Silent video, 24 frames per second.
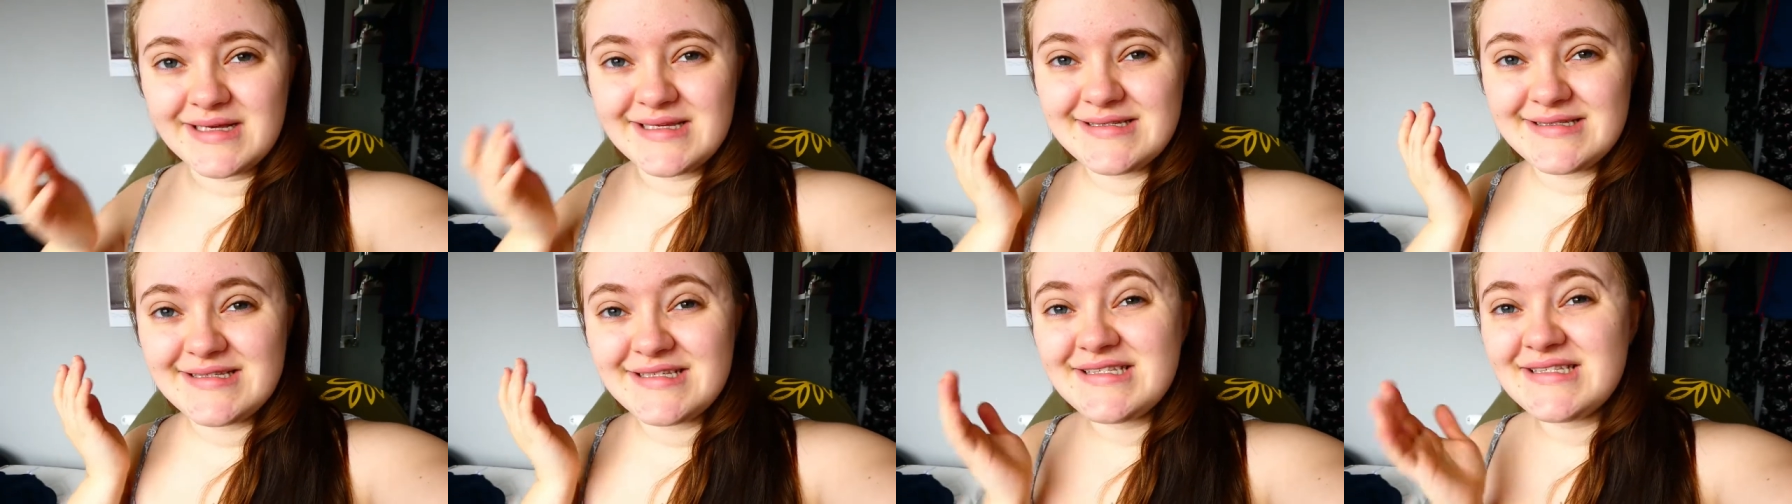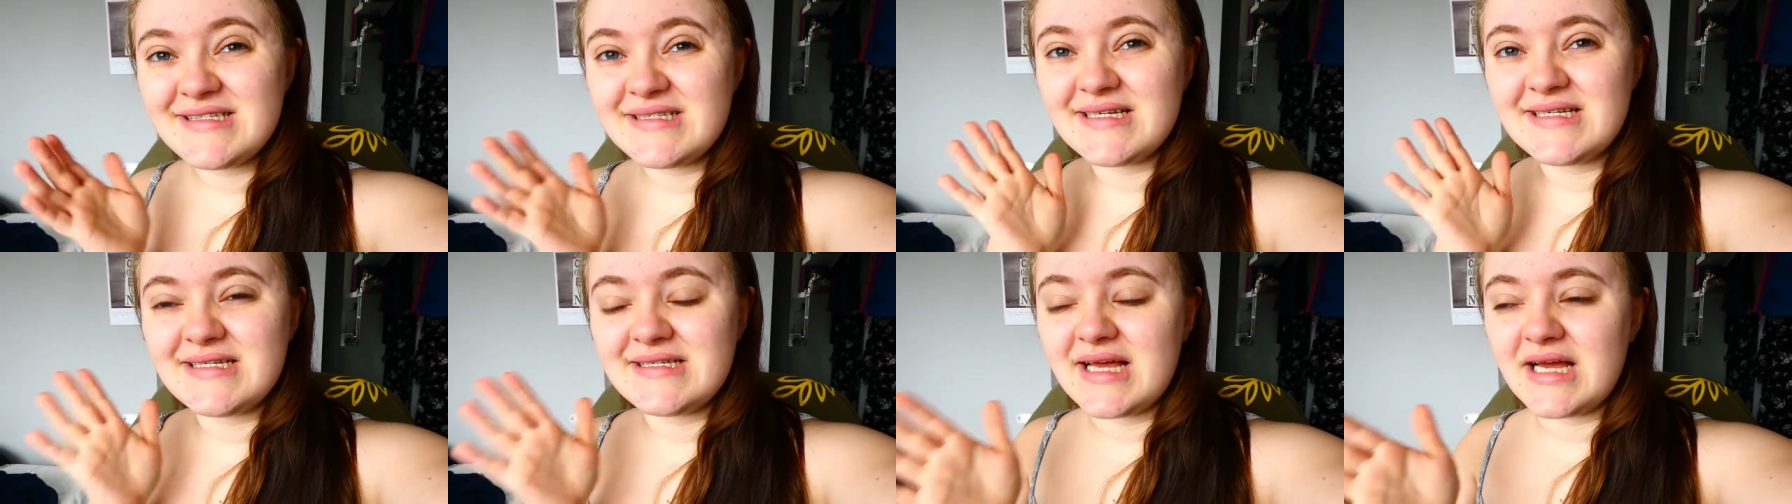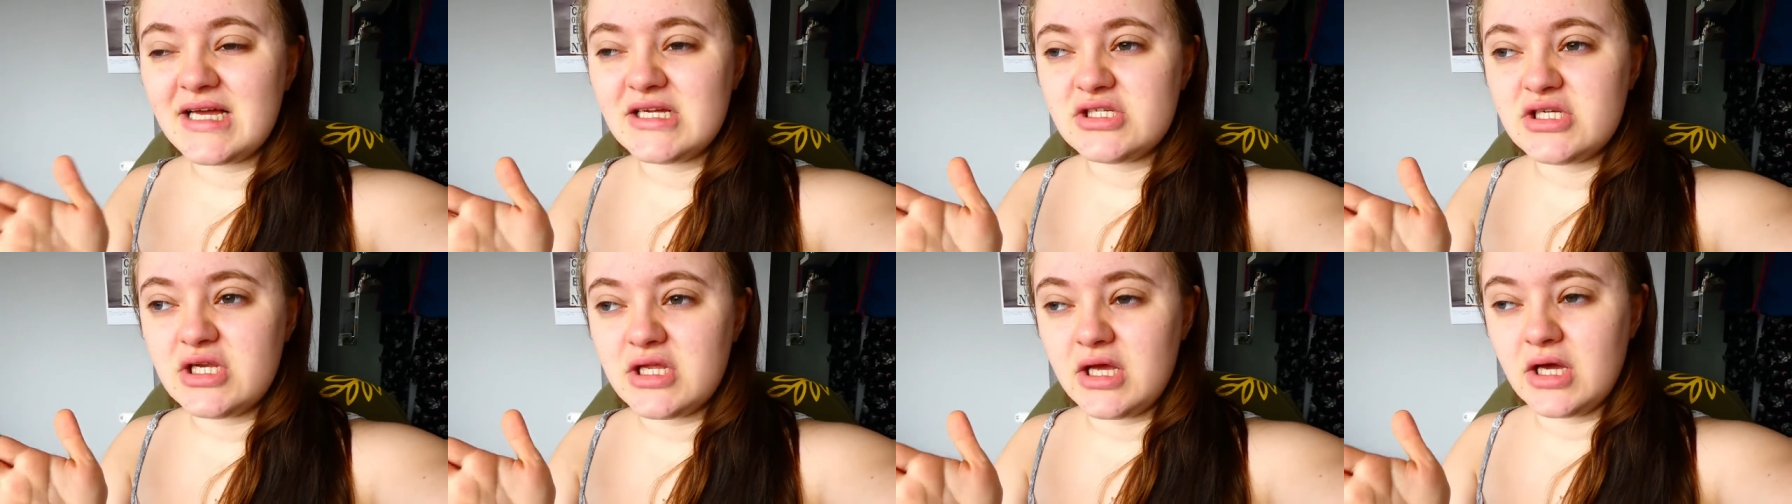sister is
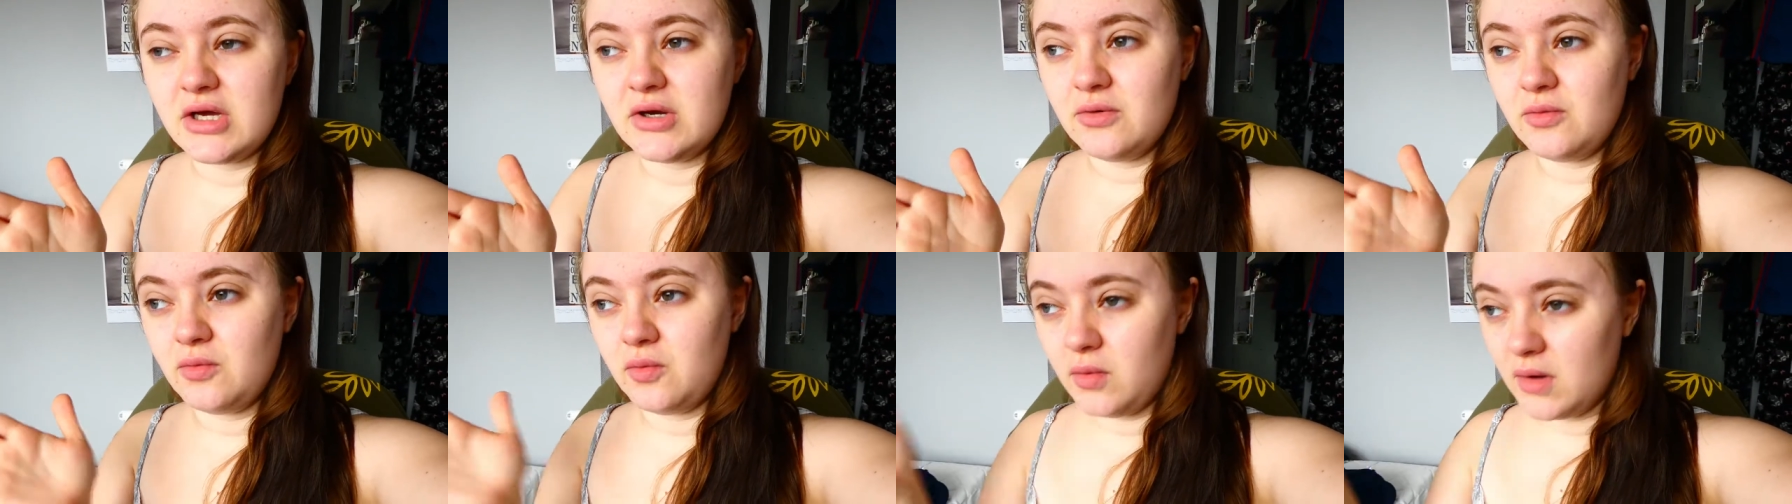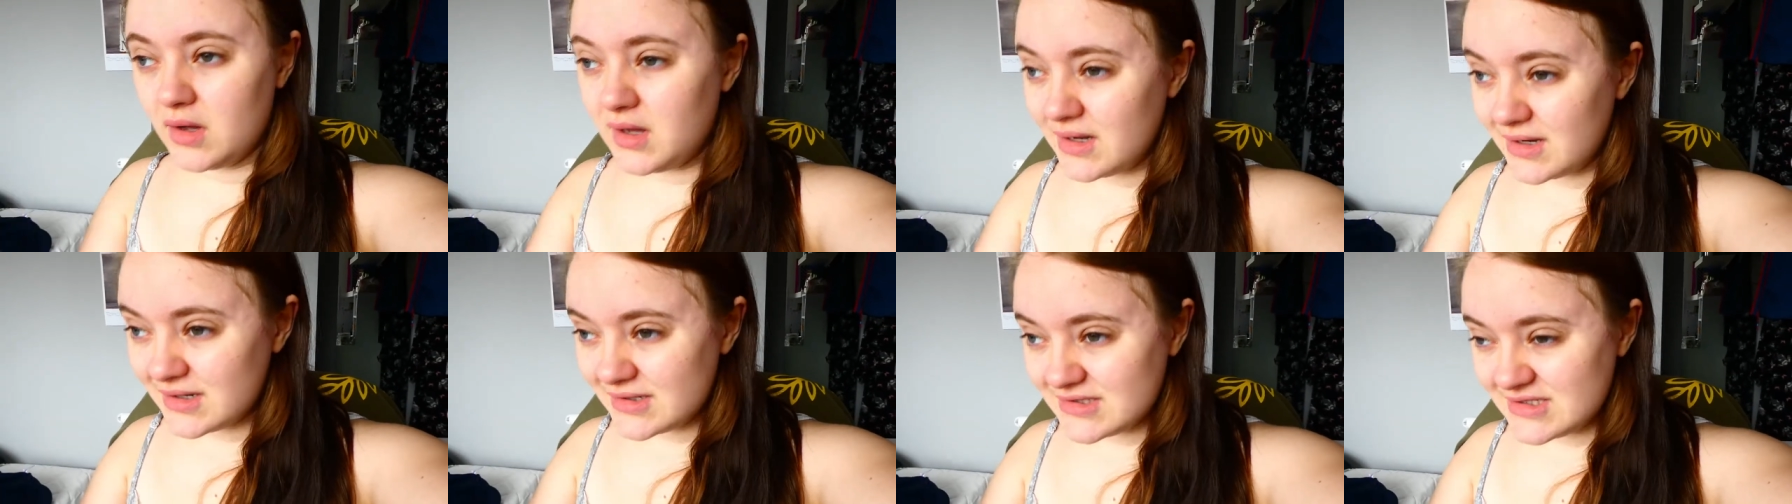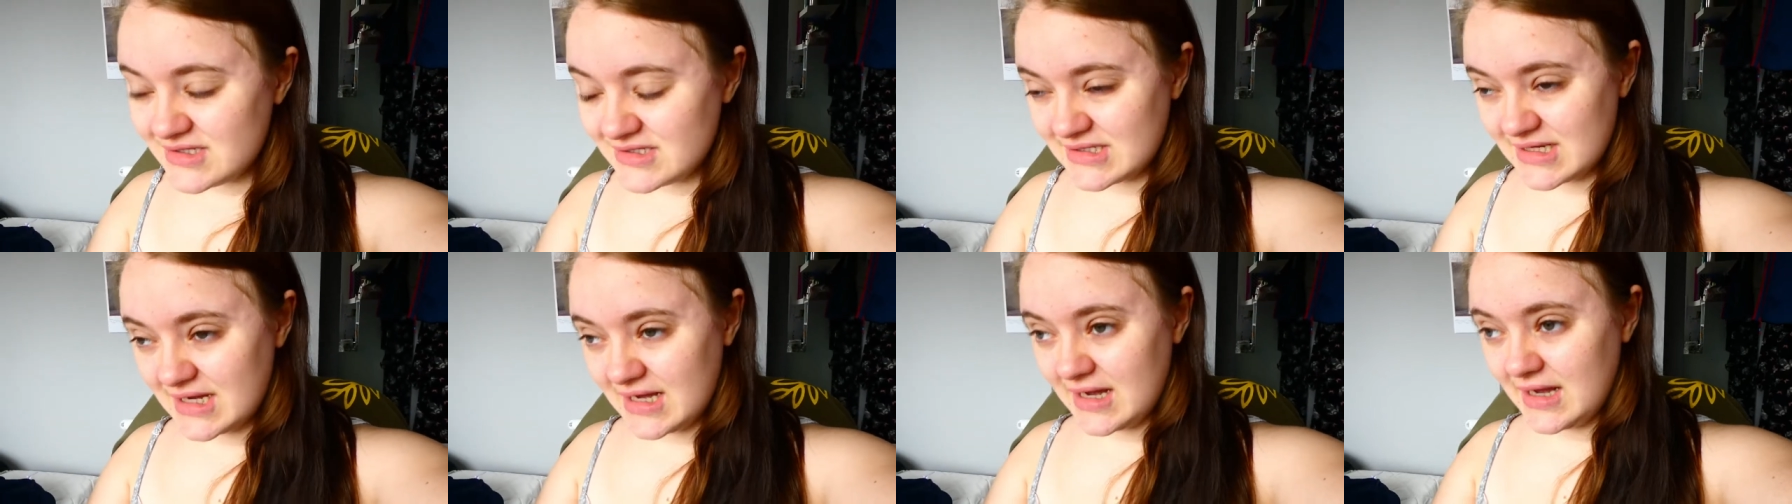actually at work
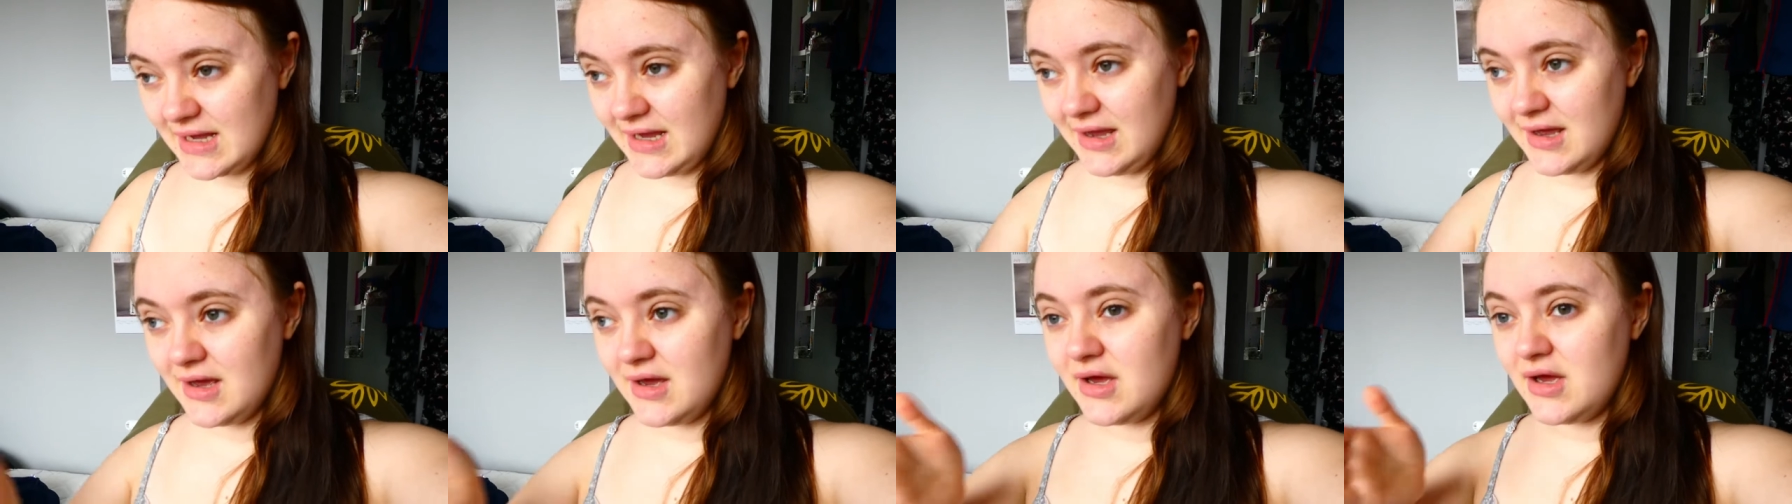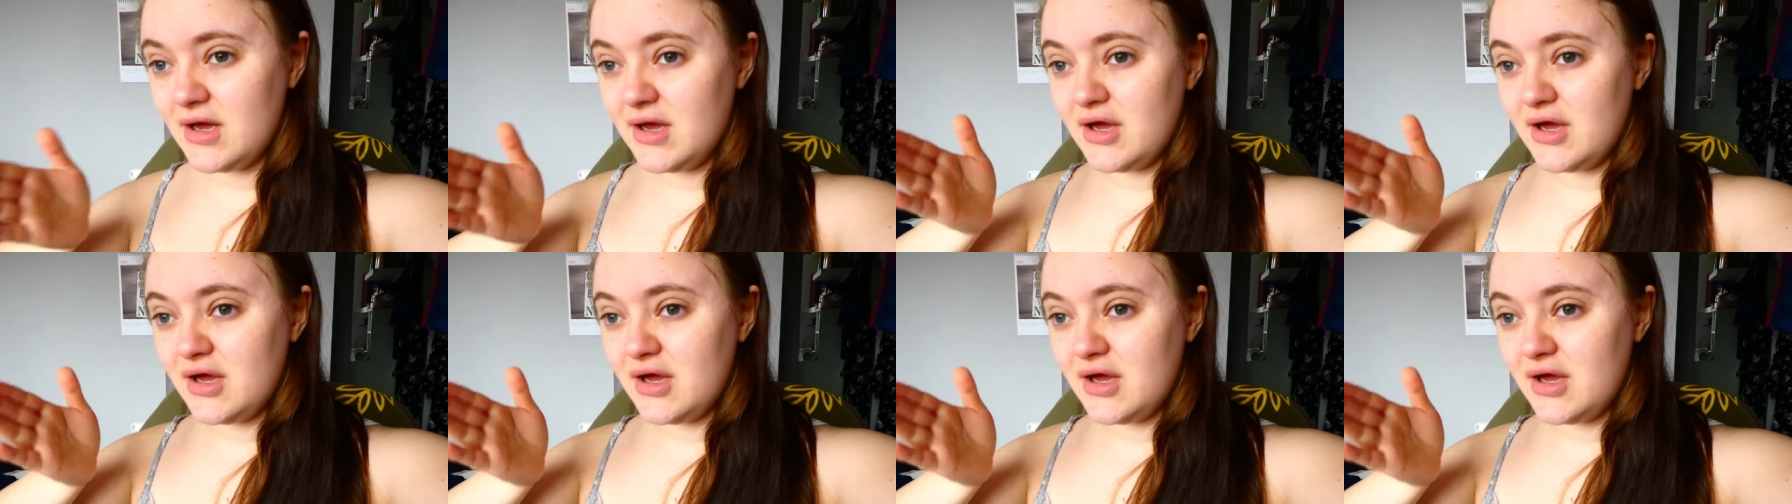today.